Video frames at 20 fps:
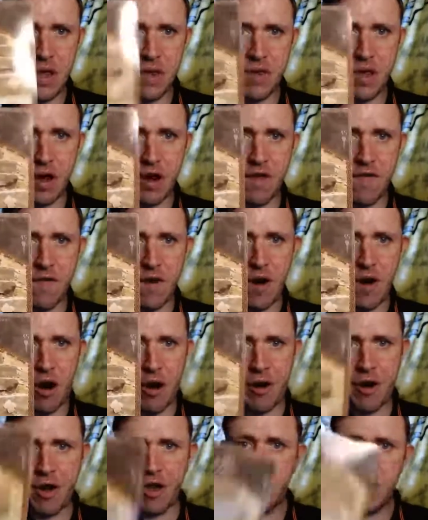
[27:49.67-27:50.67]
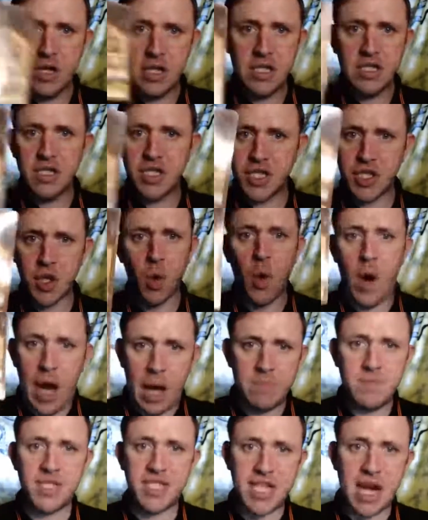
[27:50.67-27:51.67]
the love card. So
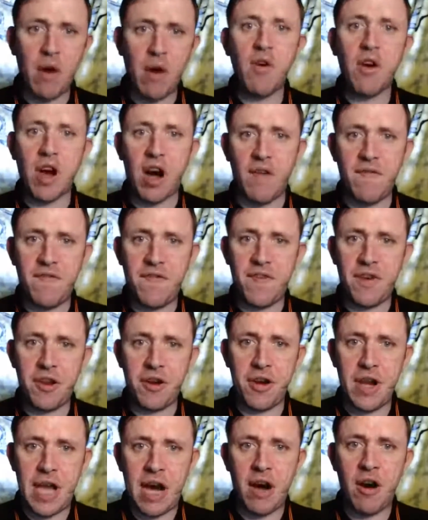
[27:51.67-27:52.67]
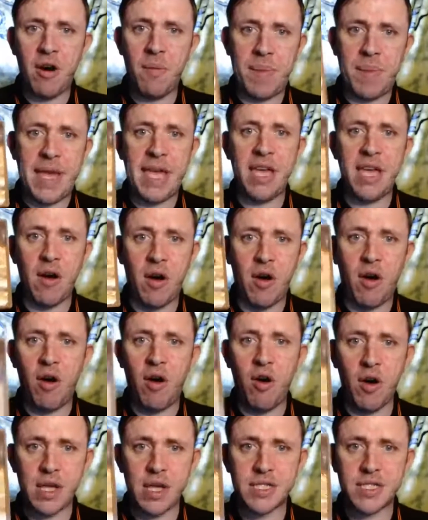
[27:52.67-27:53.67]
I'm still confident it'll be
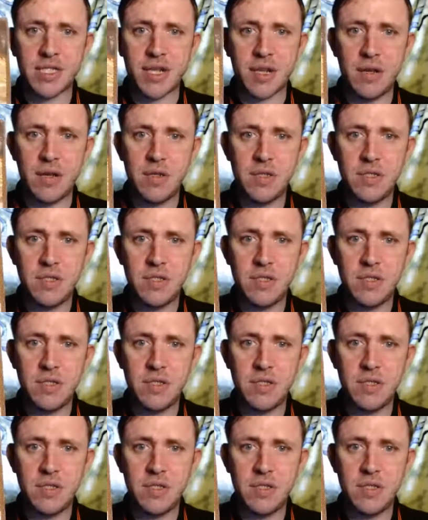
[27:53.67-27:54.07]
August.